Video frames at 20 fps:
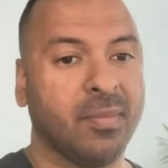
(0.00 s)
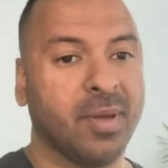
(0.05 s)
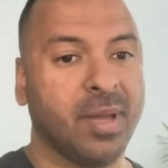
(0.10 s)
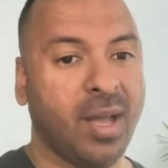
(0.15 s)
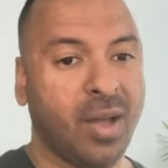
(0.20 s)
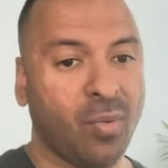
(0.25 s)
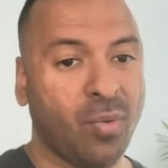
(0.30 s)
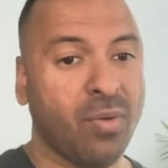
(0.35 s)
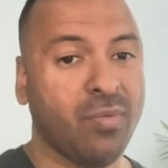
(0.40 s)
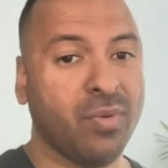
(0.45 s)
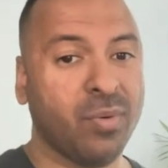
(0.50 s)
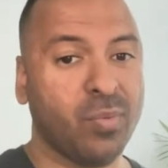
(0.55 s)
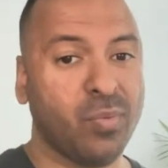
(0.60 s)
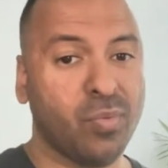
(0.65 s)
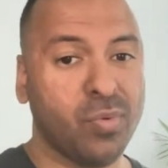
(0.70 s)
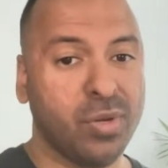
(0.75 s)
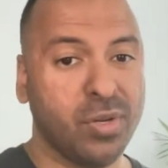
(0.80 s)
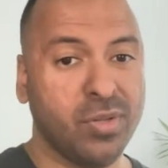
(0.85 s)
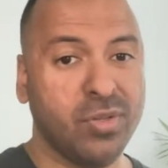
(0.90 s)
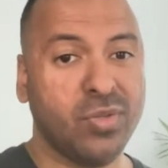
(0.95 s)
However,
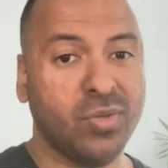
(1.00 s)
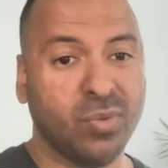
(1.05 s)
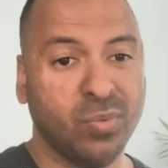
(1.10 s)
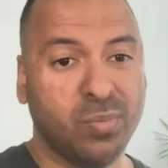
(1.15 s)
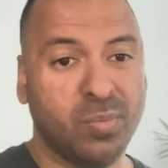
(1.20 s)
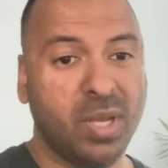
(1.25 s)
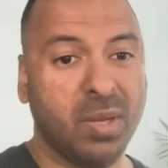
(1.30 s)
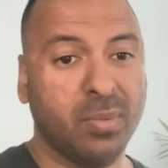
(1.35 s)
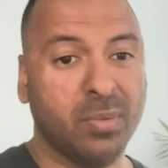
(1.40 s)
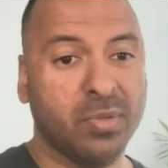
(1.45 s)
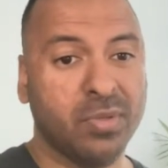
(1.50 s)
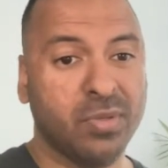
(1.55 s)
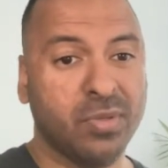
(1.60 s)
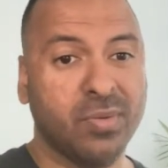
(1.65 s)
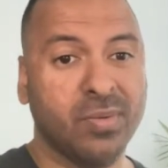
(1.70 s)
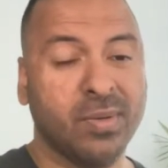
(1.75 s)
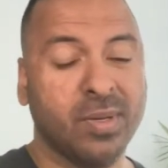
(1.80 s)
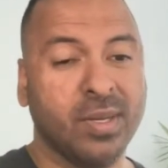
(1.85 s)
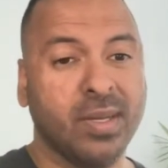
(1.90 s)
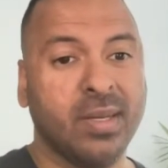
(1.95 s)
we need to be able
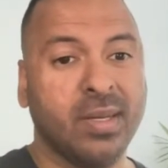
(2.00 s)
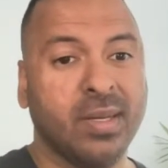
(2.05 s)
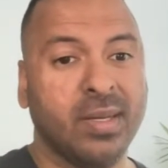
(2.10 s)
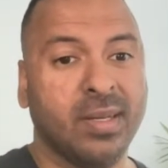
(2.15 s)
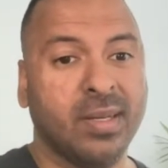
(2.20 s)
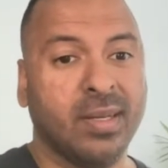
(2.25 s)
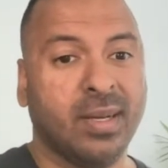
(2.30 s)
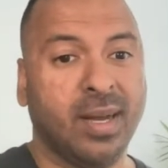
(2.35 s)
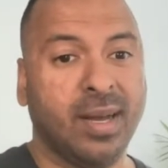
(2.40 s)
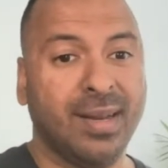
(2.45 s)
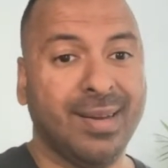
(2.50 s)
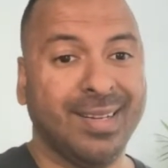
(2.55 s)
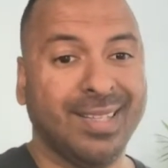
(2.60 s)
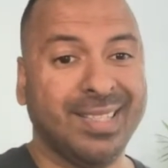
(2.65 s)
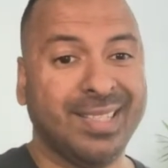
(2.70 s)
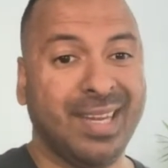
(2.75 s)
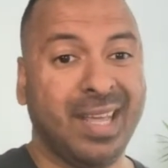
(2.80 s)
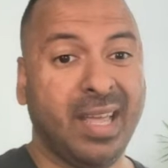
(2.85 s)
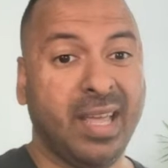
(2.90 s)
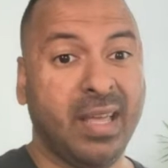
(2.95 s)
to
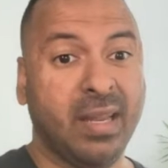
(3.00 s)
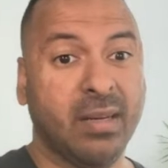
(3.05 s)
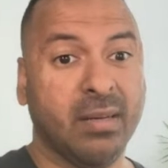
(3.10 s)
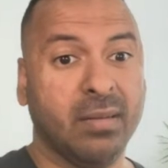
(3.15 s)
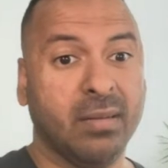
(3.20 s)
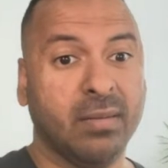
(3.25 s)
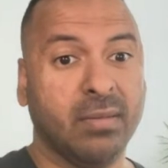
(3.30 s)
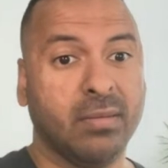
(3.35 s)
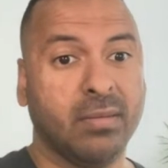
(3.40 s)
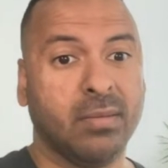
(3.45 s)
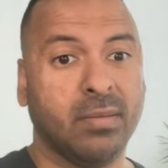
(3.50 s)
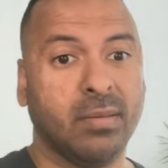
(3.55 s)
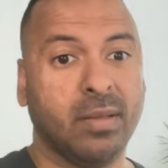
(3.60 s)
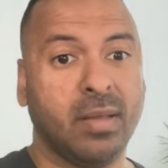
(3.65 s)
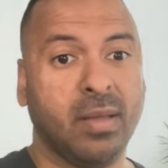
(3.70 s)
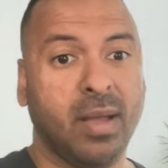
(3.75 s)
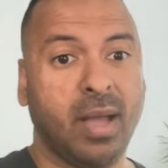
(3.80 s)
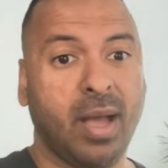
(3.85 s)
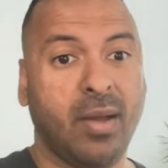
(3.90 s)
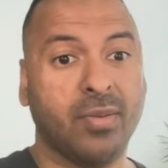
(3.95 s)
understand
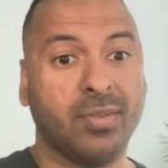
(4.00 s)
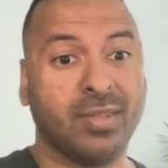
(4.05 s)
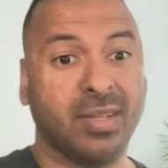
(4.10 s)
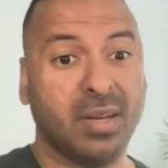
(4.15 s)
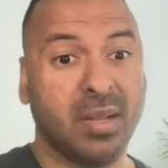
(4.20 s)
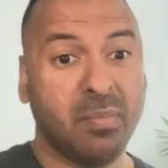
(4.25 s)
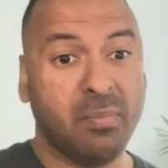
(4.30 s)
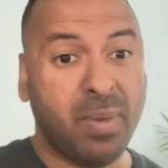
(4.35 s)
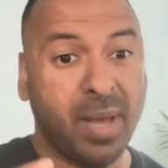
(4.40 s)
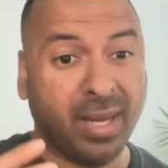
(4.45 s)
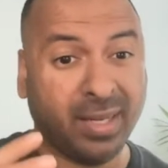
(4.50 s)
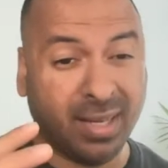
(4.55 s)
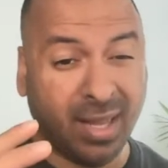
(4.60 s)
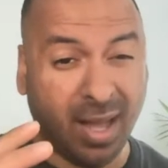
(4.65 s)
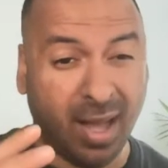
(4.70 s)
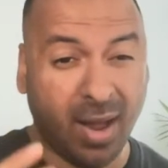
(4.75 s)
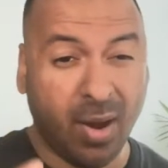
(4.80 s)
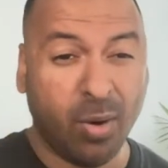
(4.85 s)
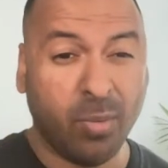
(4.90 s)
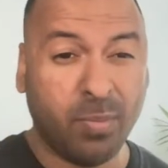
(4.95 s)
how does that impact
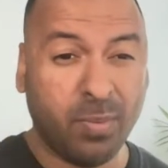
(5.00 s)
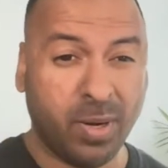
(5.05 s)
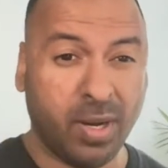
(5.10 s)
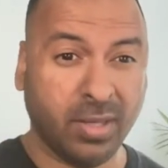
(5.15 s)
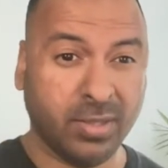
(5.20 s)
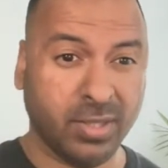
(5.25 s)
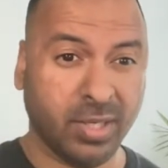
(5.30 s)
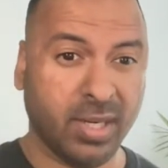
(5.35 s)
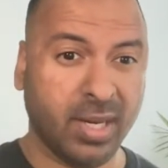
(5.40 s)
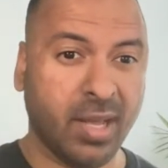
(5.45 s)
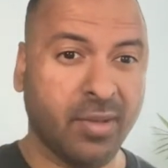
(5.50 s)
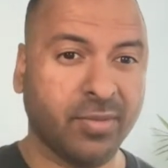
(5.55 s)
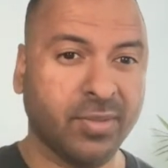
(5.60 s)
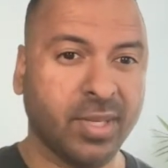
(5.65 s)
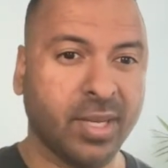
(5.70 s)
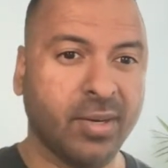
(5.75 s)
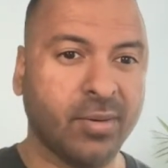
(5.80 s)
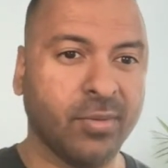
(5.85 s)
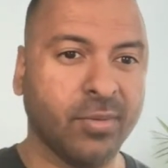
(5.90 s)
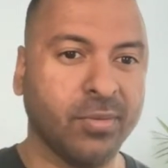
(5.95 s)
our project
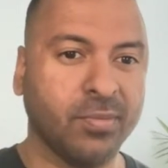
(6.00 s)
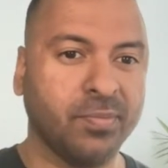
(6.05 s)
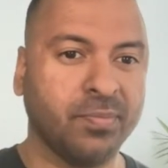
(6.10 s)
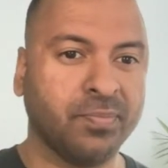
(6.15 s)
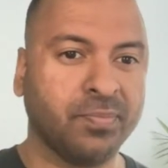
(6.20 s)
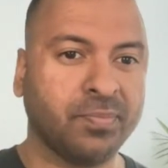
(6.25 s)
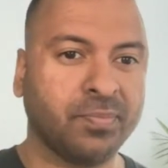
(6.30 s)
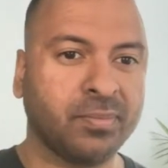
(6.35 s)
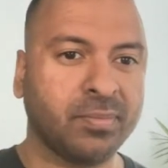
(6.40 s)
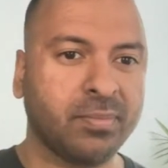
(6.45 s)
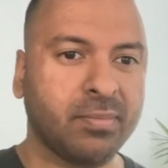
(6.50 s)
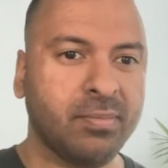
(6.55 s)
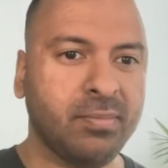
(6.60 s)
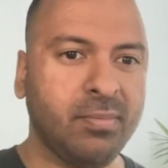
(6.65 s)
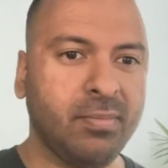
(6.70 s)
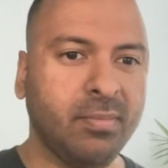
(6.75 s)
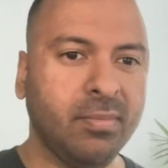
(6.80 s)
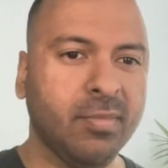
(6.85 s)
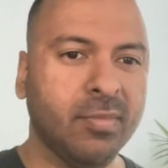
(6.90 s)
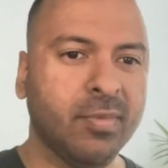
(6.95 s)
lifecycle,
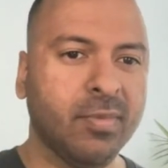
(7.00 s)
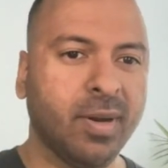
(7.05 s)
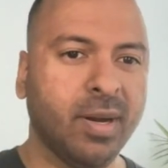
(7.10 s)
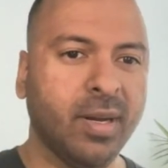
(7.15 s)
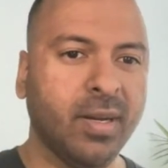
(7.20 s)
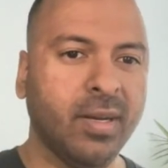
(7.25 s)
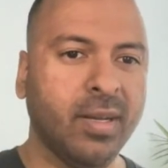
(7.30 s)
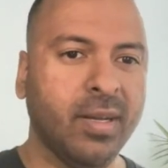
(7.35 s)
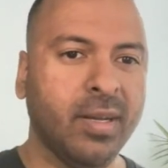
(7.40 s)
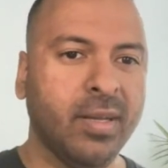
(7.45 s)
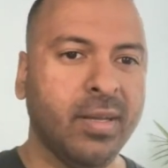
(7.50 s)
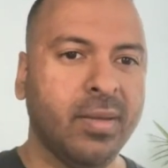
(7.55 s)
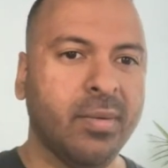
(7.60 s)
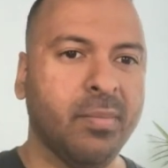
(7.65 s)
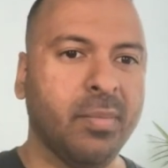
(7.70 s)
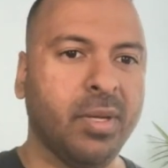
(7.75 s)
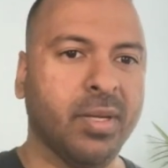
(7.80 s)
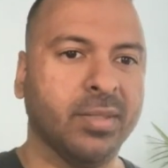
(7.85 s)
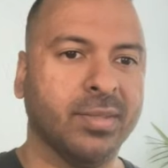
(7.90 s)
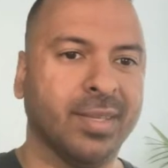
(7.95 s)
right?
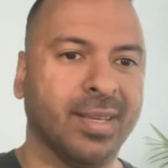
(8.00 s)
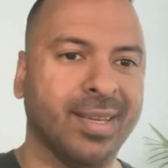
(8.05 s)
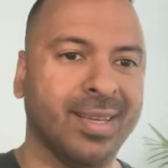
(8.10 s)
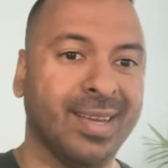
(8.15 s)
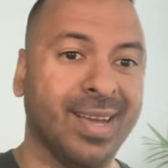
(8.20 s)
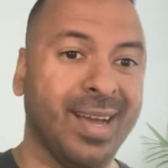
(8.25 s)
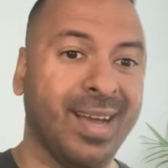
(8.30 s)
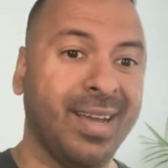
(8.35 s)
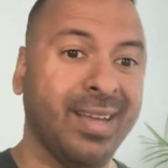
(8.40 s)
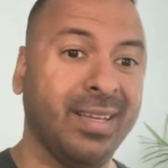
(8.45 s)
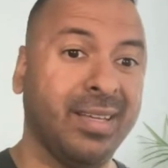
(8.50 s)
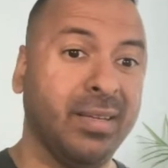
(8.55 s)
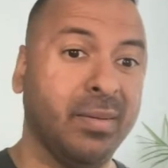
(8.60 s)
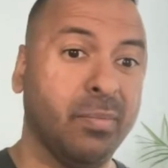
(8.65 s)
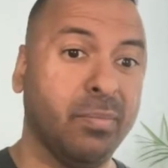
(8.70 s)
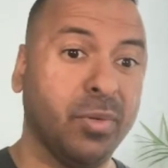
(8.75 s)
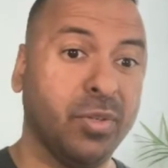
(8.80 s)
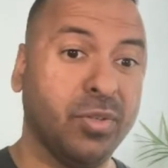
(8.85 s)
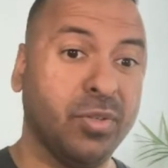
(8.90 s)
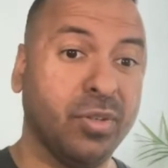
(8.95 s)
Because the AI
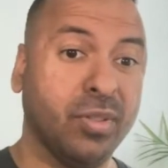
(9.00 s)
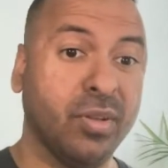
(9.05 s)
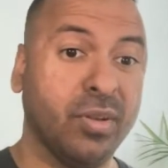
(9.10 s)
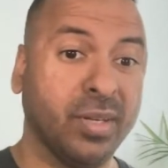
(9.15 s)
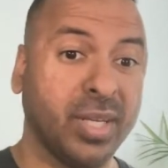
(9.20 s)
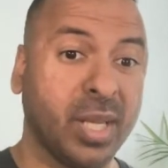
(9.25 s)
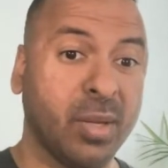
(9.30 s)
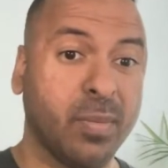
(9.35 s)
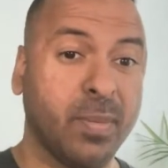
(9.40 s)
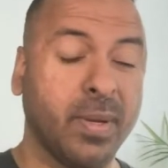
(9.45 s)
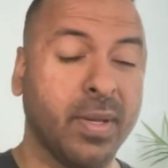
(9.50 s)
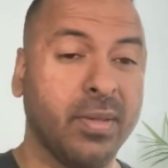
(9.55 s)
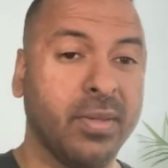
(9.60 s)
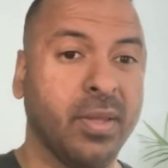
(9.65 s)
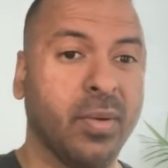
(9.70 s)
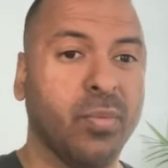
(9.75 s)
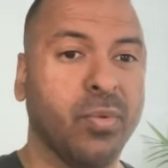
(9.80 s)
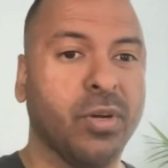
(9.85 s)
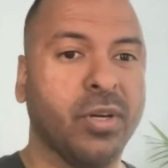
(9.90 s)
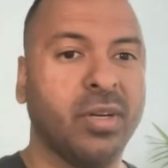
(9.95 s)
machine learning capability
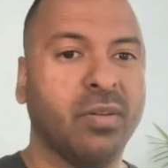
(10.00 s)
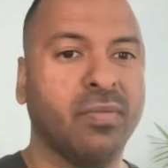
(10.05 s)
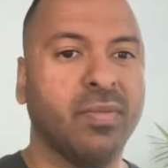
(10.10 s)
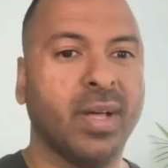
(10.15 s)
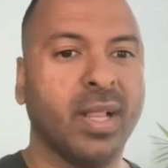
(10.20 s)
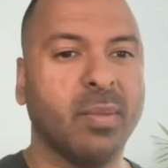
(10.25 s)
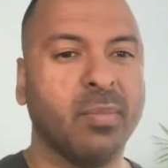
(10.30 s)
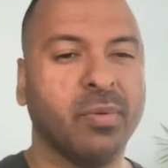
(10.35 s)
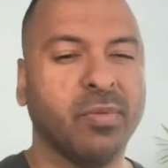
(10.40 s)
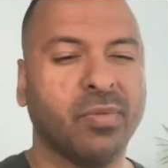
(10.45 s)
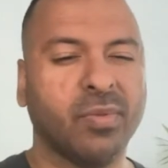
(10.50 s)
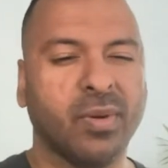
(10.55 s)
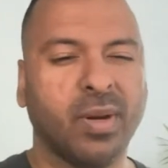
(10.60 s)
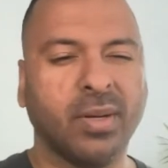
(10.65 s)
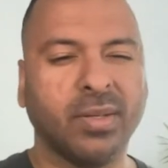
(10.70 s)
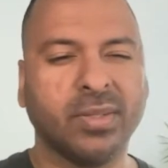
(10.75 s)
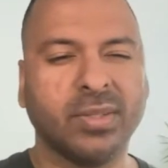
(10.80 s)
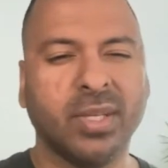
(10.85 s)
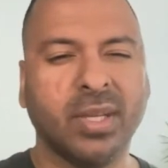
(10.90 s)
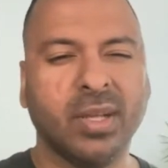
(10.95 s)
that we're developing for
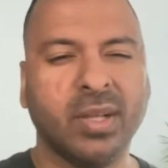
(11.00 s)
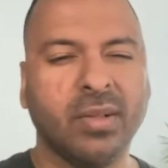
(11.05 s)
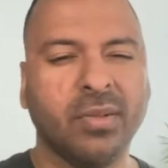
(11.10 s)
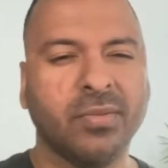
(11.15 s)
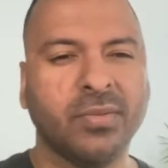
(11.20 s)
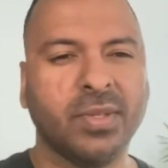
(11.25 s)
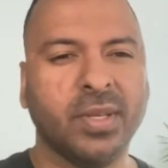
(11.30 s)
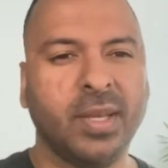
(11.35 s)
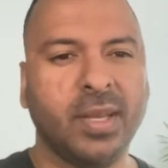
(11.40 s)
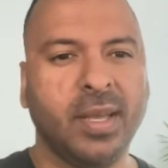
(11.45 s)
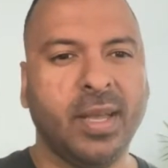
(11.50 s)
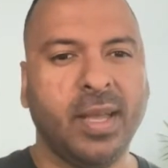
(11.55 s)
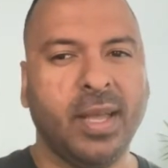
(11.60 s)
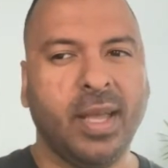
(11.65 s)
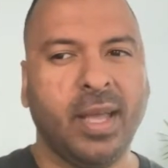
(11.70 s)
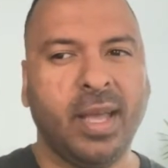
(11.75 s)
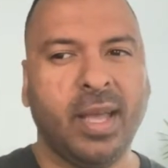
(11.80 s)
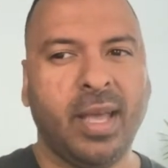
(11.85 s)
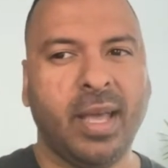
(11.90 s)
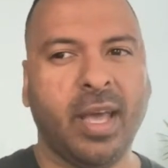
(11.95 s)
ourselves
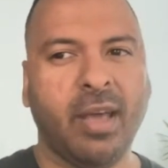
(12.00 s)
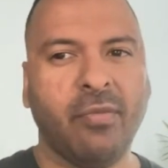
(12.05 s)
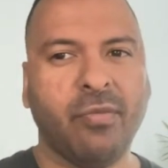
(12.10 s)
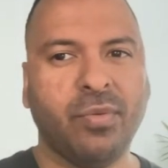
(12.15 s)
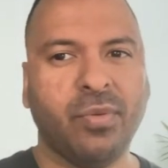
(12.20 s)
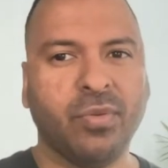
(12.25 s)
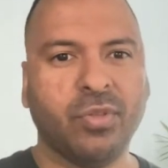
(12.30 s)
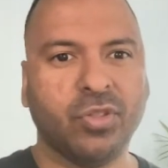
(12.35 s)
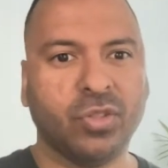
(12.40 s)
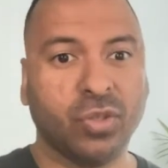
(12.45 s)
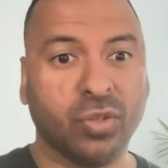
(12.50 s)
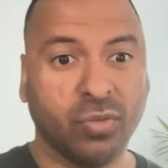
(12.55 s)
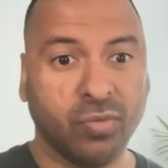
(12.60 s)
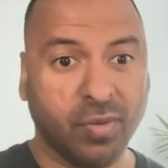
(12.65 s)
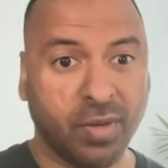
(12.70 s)
have to serve